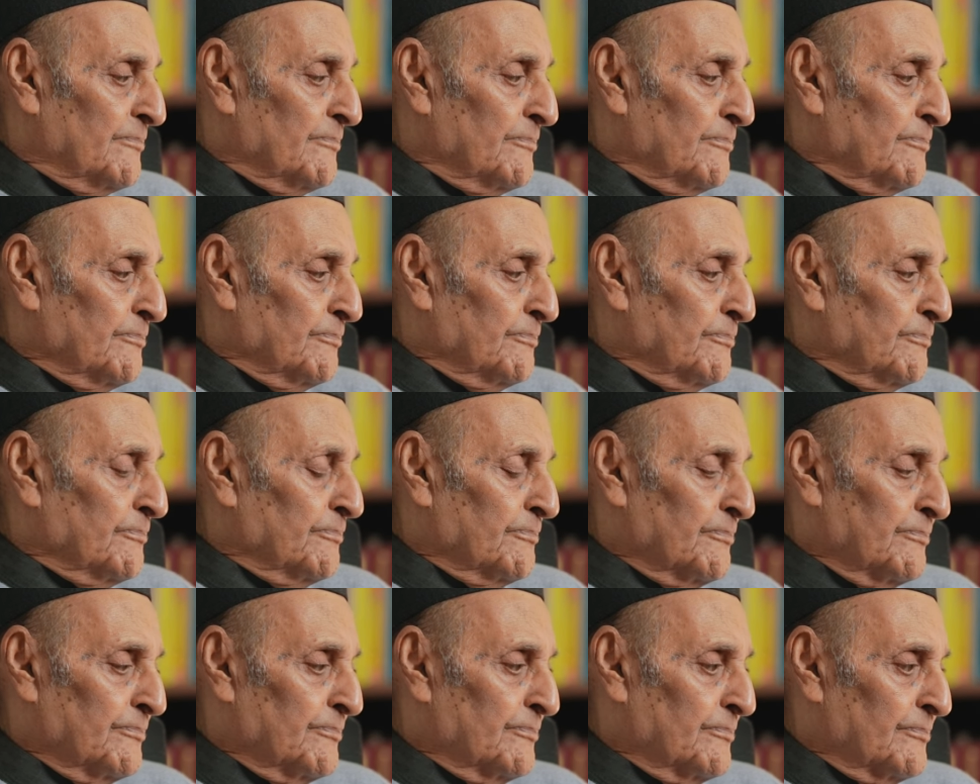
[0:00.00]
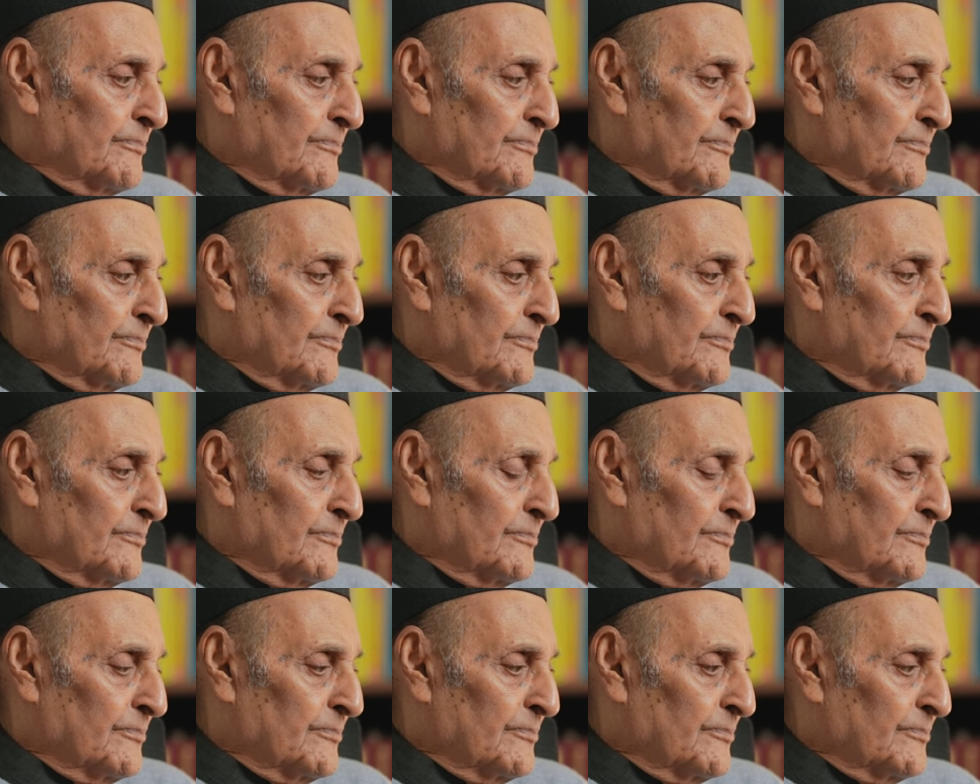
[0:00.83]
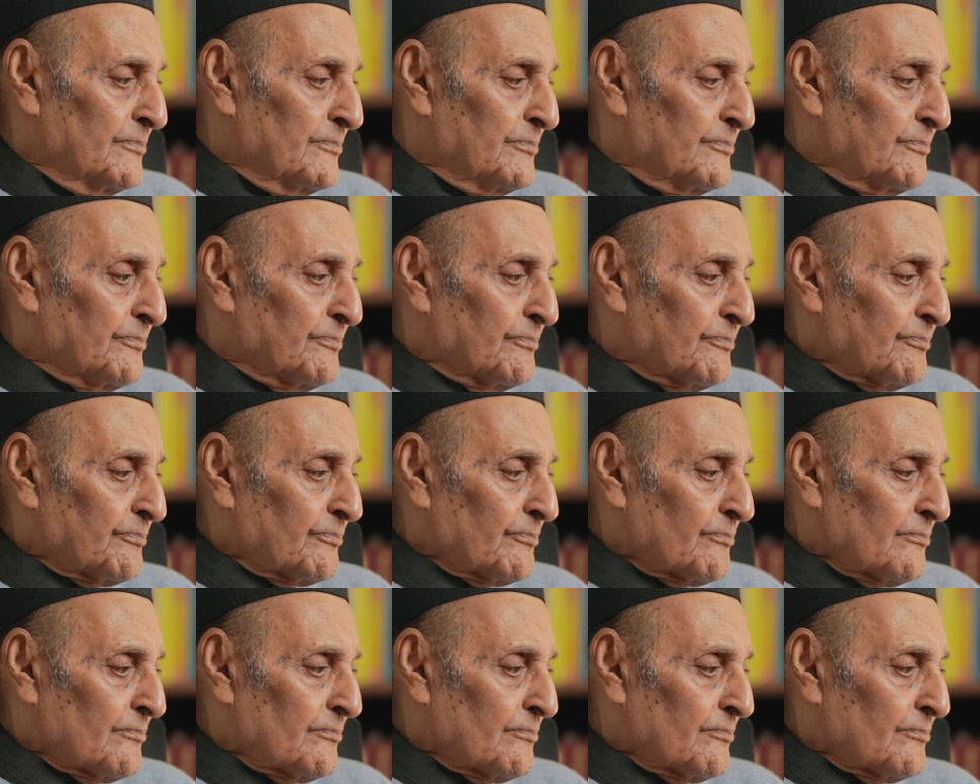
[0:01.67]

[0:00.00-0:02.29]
(no one is talking)